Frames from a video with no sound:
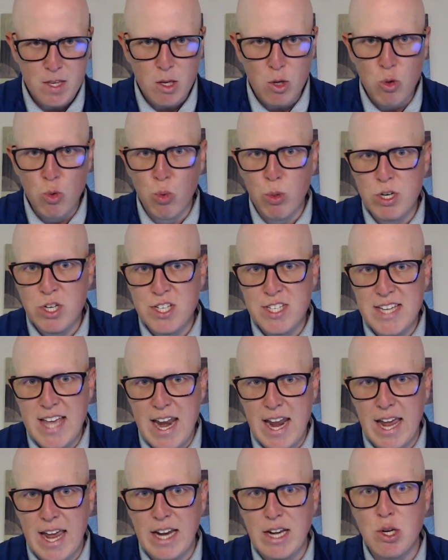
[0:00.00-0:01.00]
which set
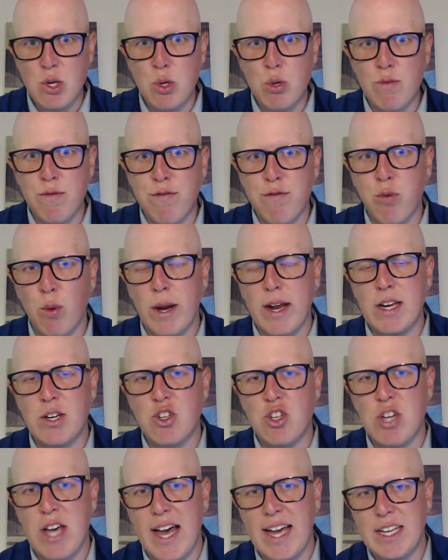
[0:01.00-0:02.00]
a new
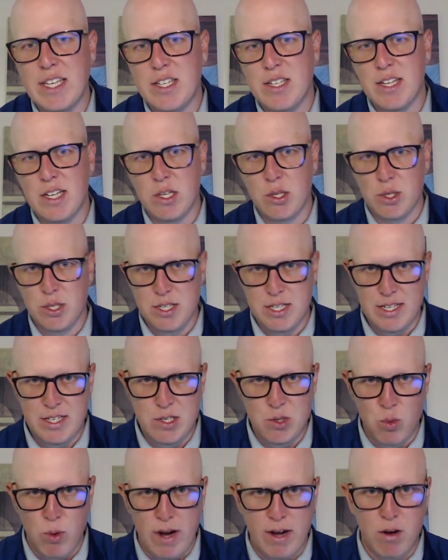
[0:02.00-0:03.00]
franchise
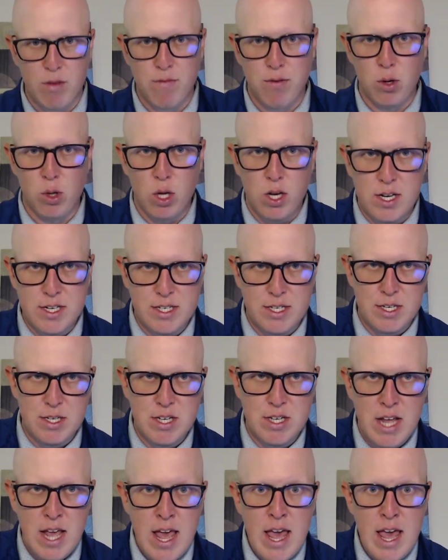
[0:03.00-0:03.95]
single-season record for losses.